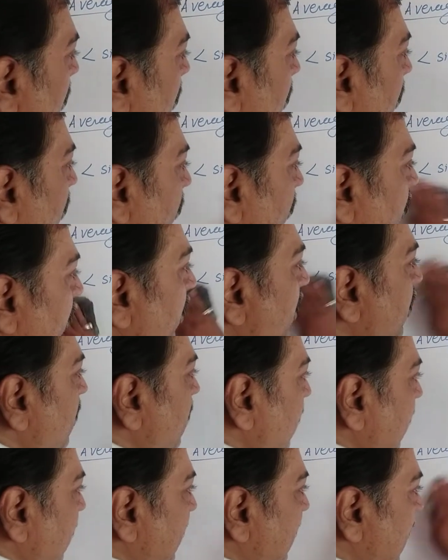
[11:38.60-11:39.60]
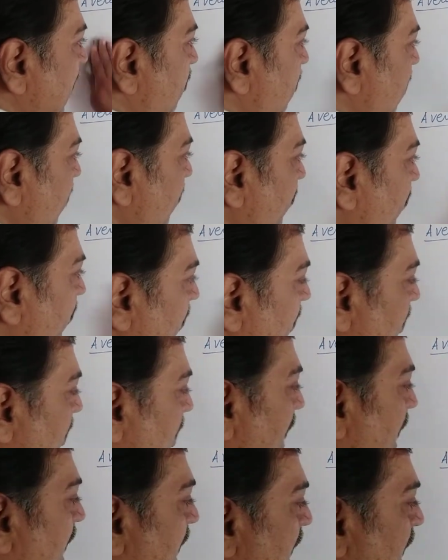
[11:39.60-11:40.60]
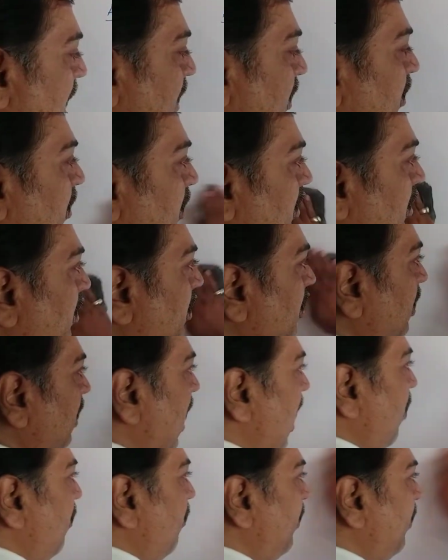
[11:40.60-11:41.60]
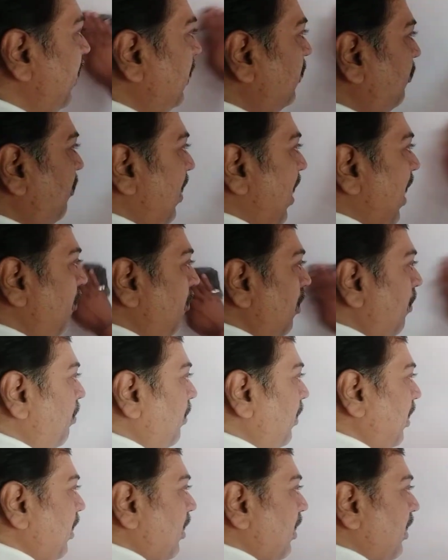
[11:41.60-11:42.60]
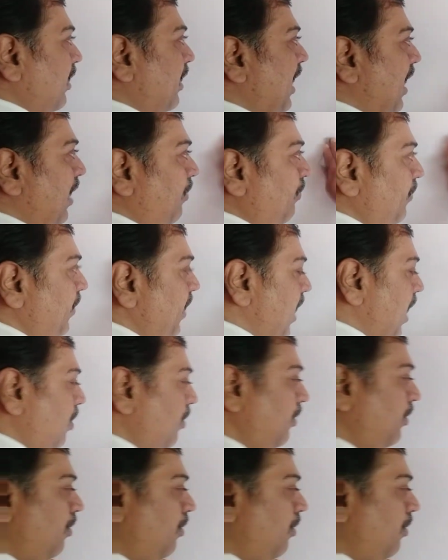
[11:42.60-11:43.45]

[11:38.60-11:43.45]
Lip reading: of EMF and average value of current that we have